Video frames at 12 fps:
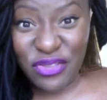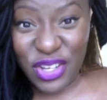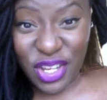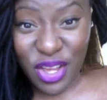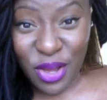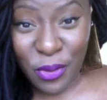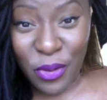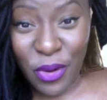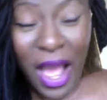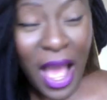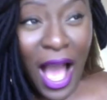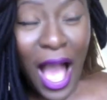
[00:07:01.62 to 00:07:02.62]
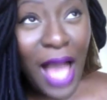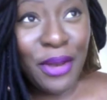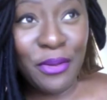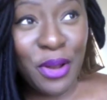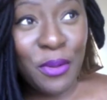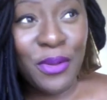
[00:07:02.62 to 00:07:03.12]
video, or I
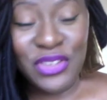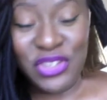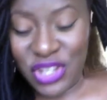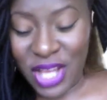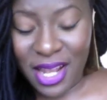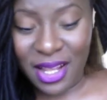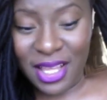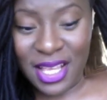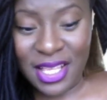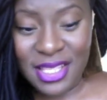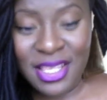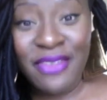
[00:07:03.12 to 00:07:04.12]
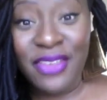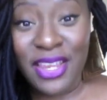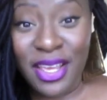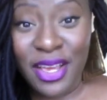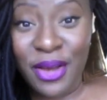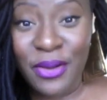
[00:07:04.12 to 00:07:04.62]
don't know what this channel is,
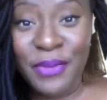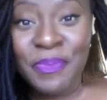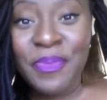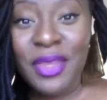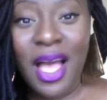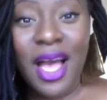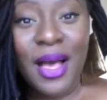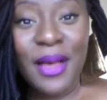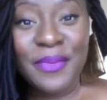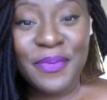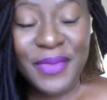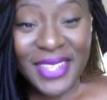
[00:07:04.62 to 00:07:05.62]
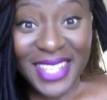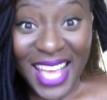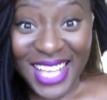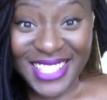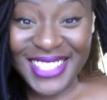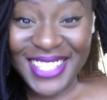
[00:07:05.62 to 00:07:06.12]
video.
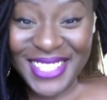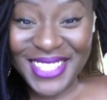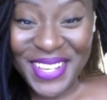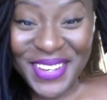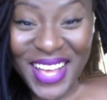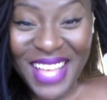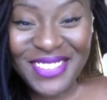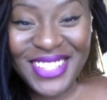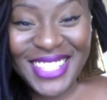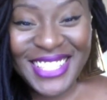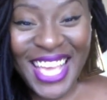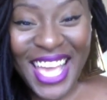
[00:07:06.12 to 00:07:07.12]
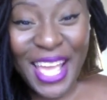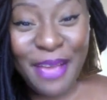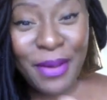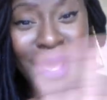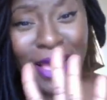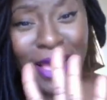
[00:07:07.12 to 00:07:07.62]
Yes, so have a good day. Bye